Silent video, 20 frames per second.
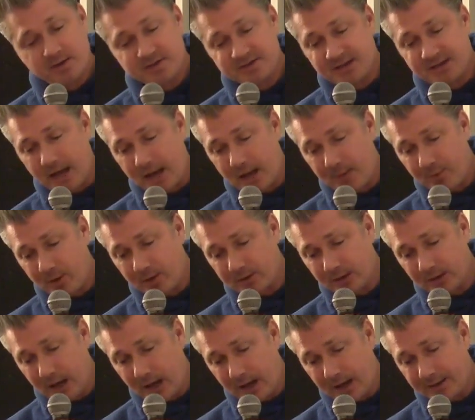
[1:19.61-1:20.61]
sign up
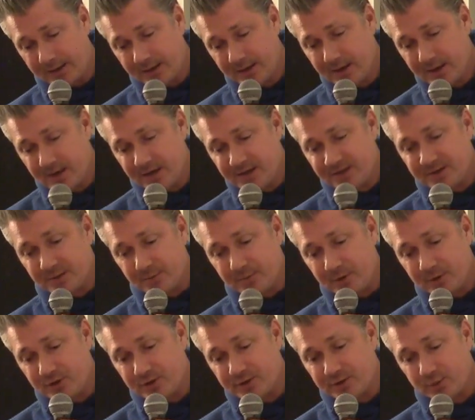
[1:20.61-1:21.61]
online.
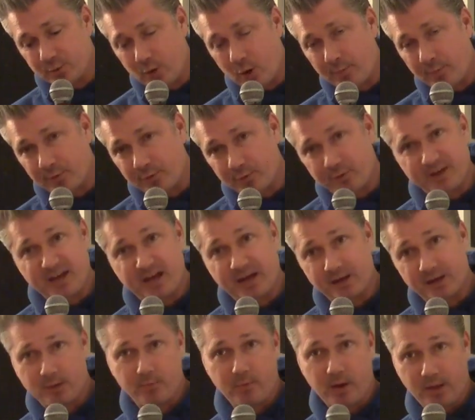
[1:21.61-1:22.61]
Submissions are open through the
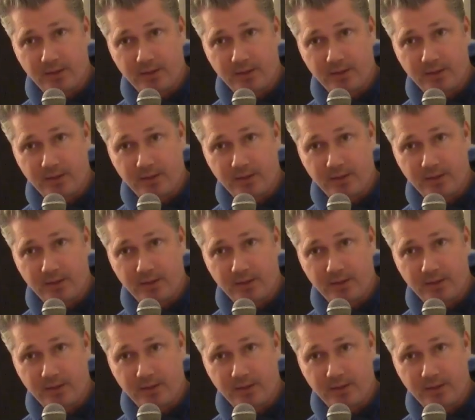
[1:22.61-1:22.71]
end of the